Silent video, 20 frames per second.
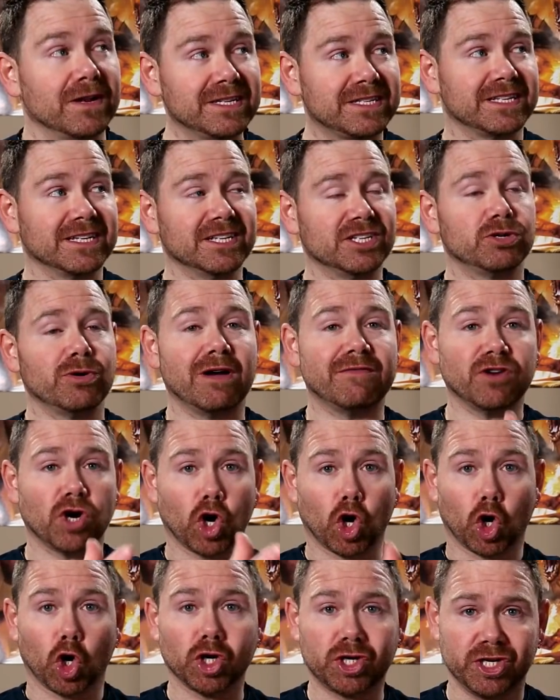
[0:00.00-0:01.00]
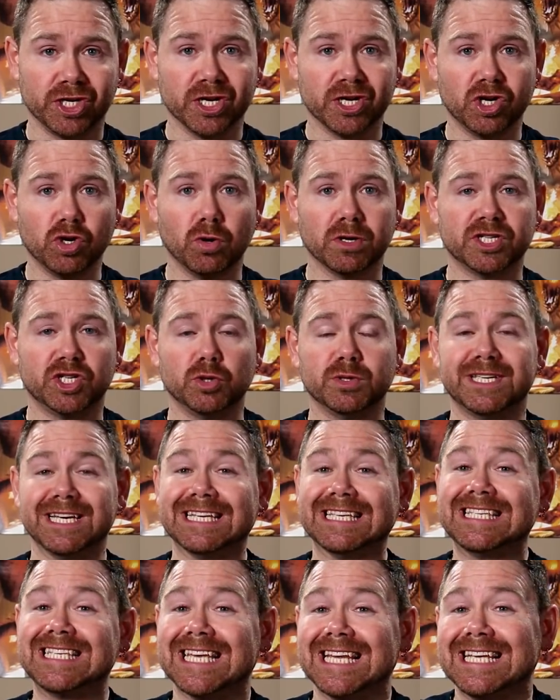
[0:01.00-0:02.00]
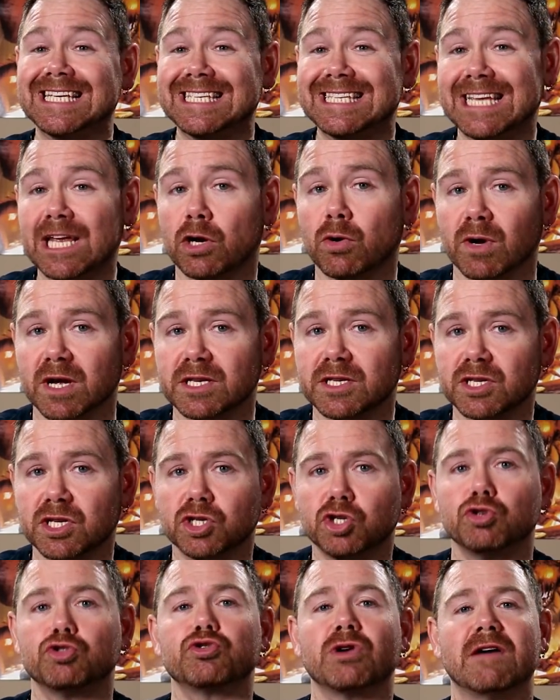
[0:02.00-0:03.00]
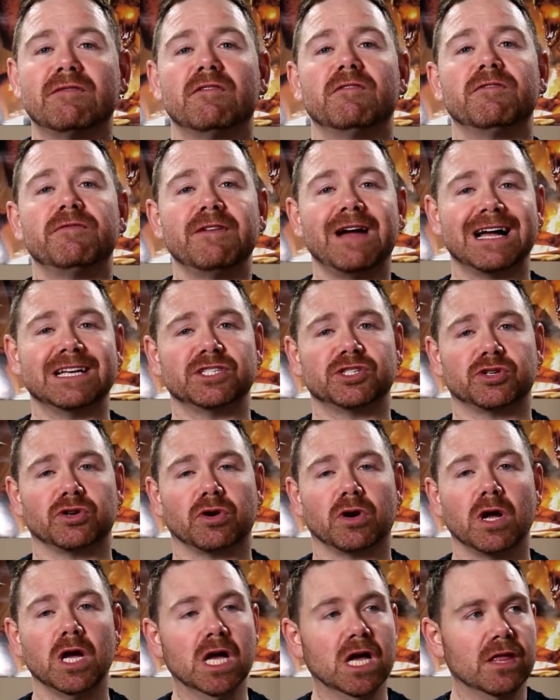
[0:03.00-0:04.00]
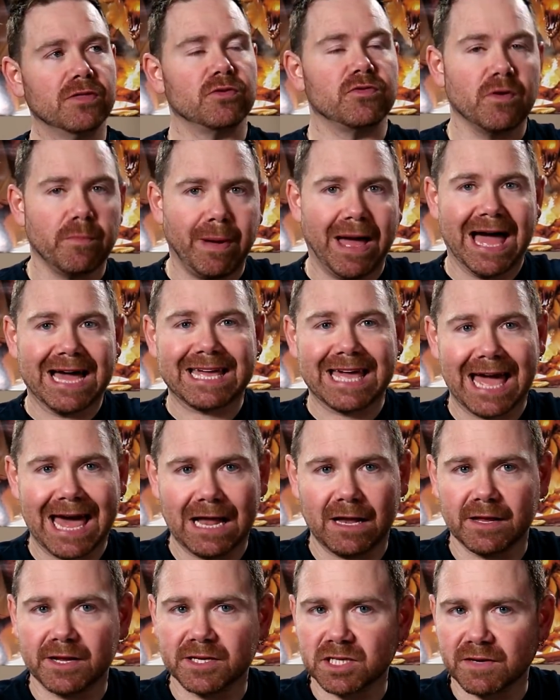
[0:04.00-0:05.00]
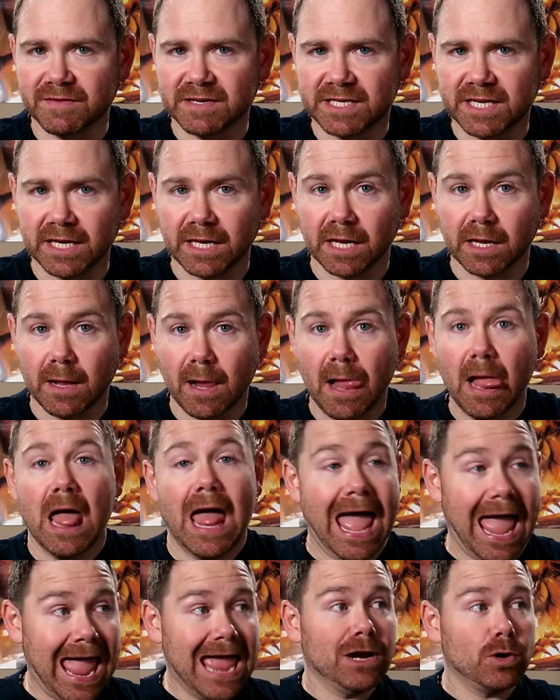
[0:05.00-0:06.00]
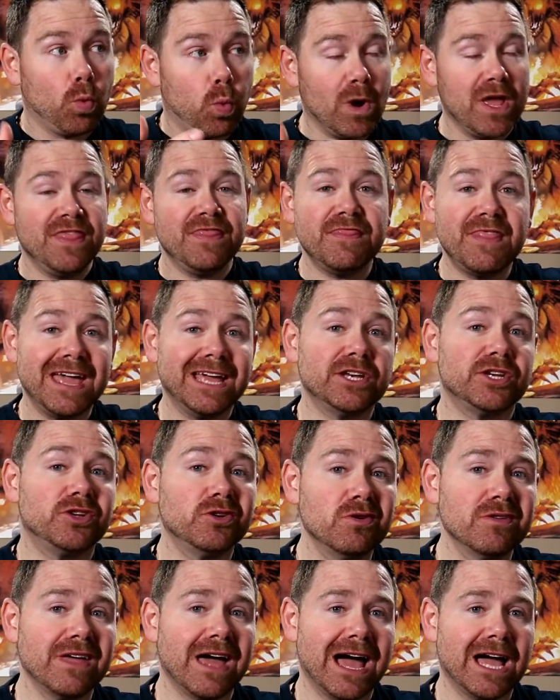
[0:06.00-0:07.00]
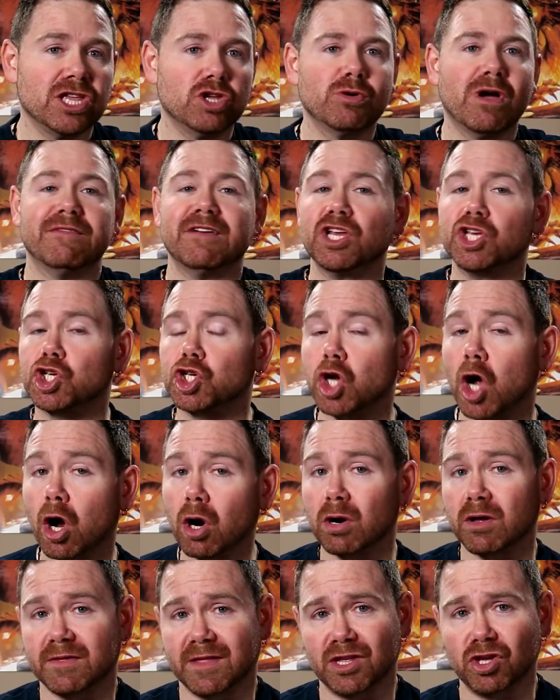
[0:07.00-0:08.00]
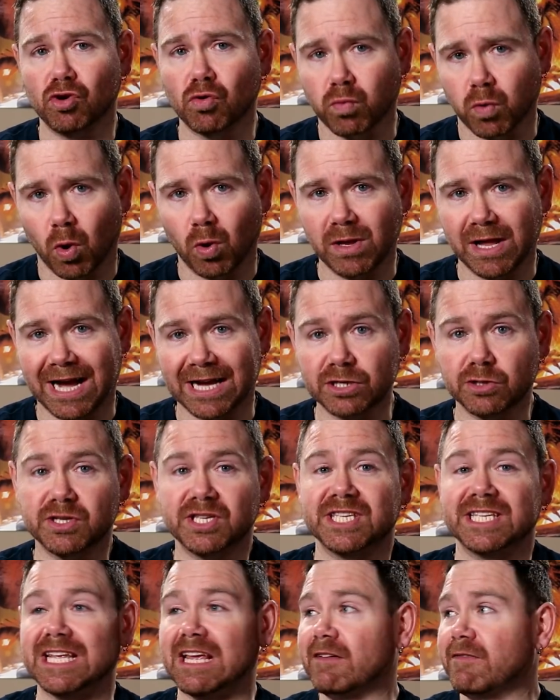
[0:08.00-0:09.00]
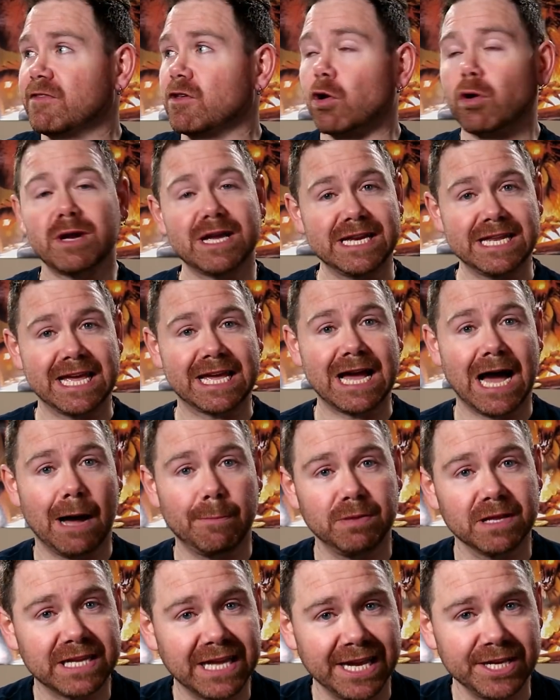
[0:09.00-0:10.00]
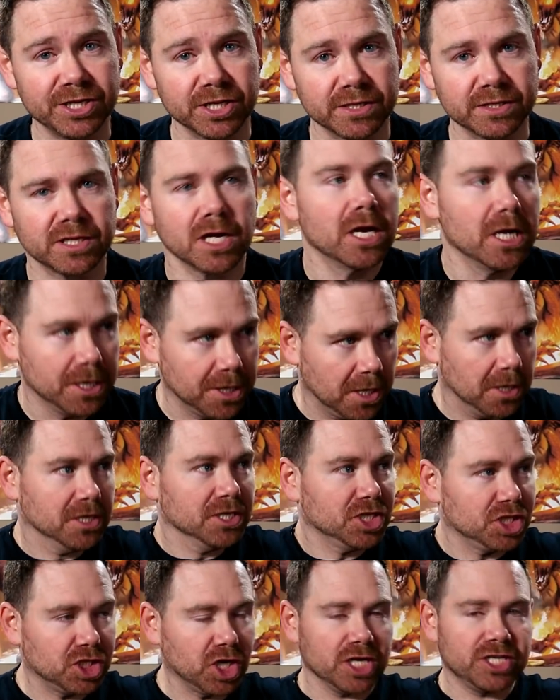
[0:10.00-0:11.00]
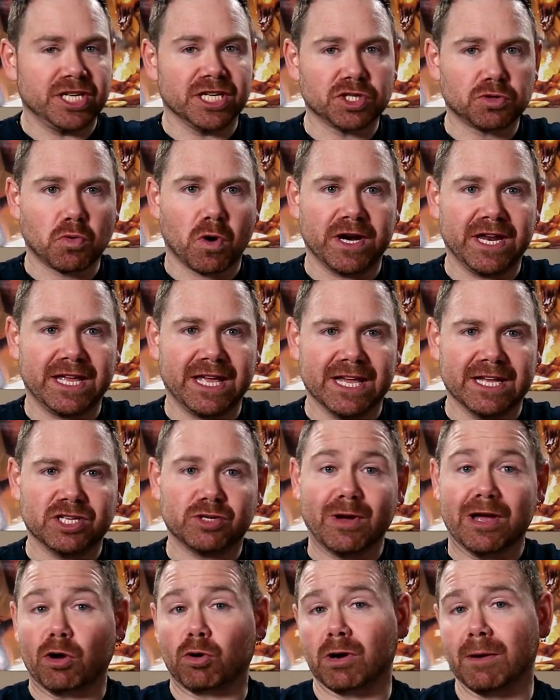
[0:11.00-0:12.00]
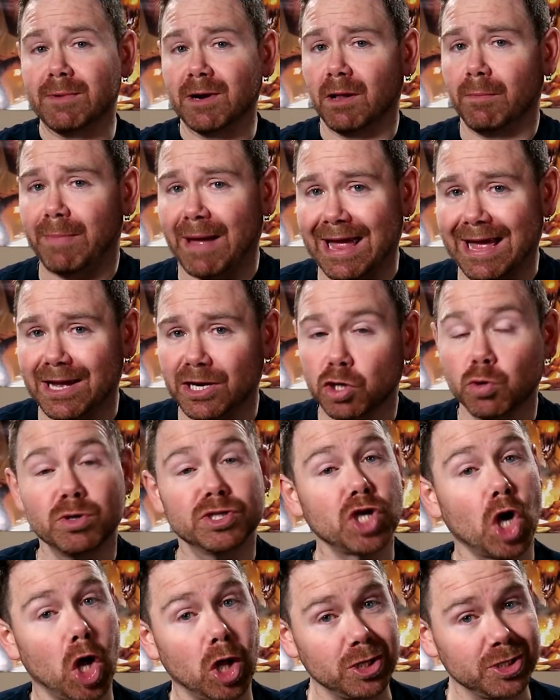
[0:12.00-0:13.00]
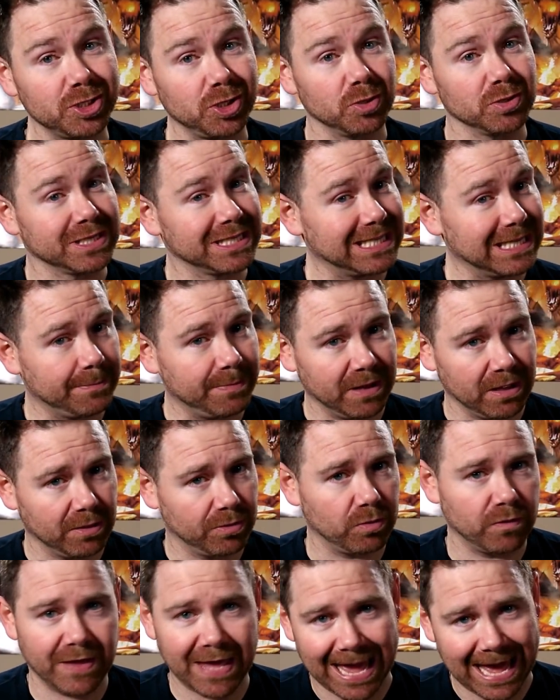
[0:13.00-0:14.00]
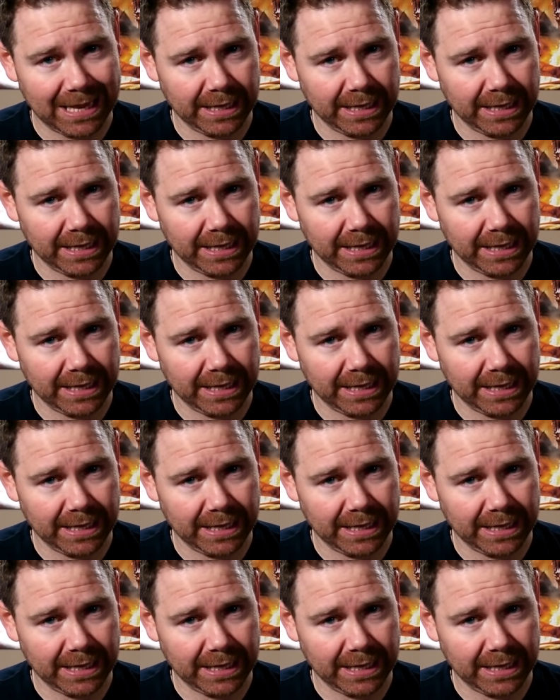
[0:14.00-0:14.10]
instance, you have an urchin who is using city secrets to travel faster through the back alleys of a city. And when they do that, you have a chart that you roll on to see if there are any complications such as running into a criminal band who is also slipping through the